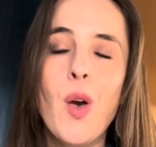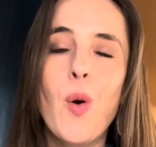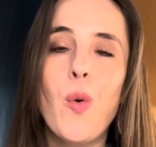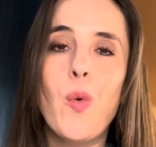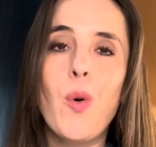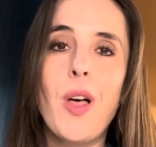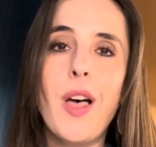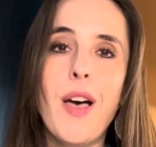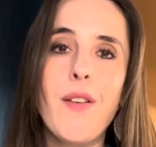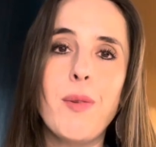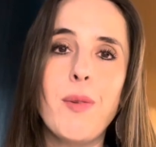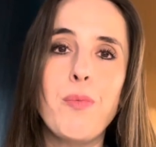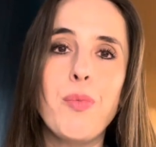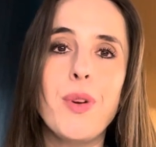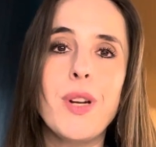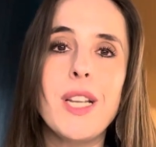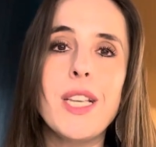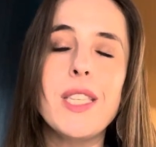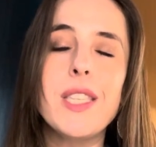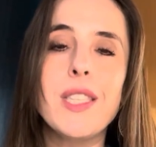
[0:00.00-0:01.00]
we'll have a
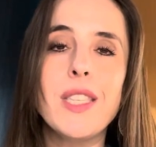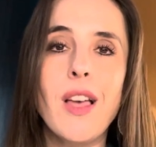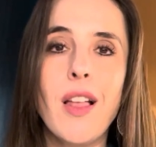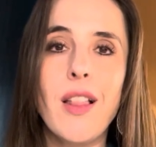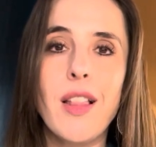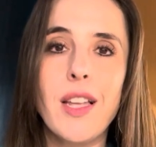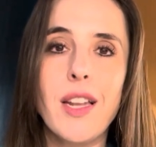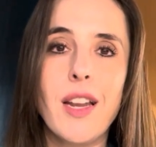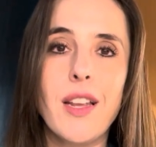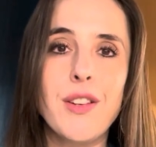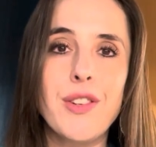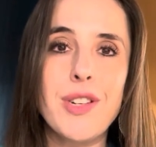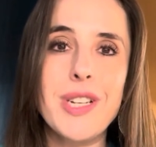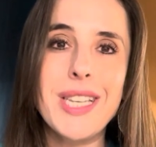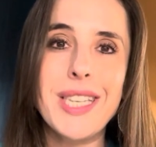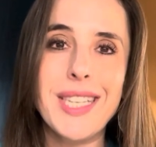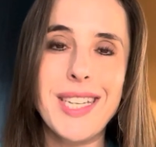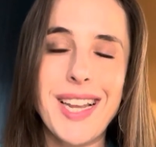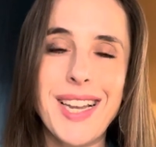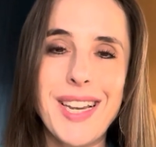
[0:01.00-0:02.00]
pretty solid
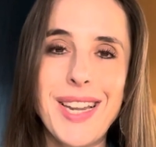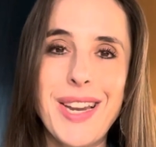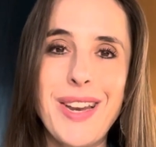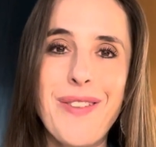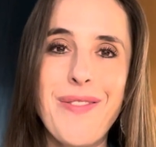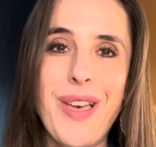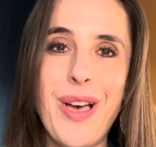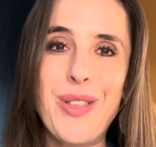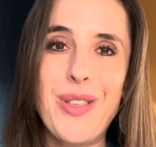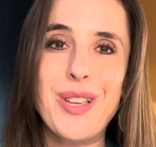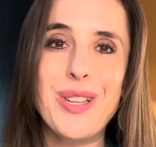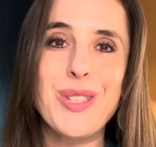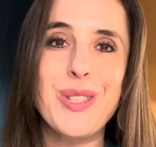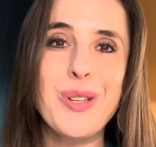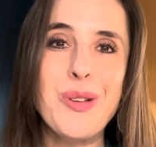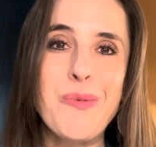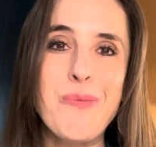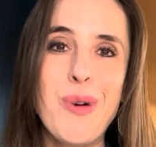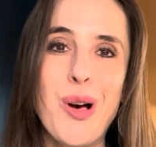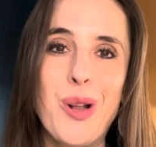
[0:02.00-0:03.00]
understanding of how this
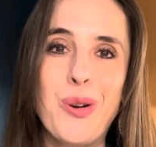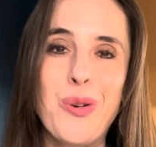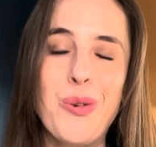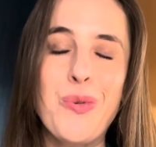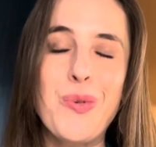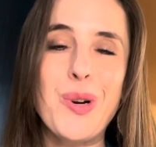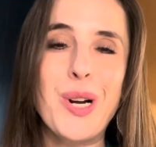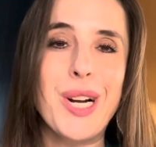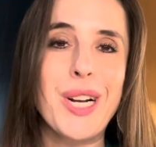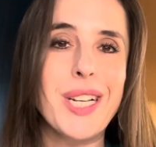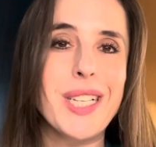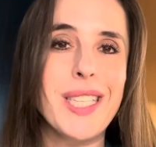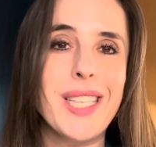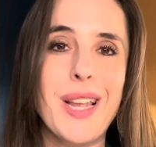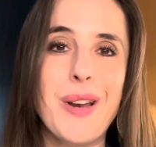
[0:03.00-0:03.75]
new model works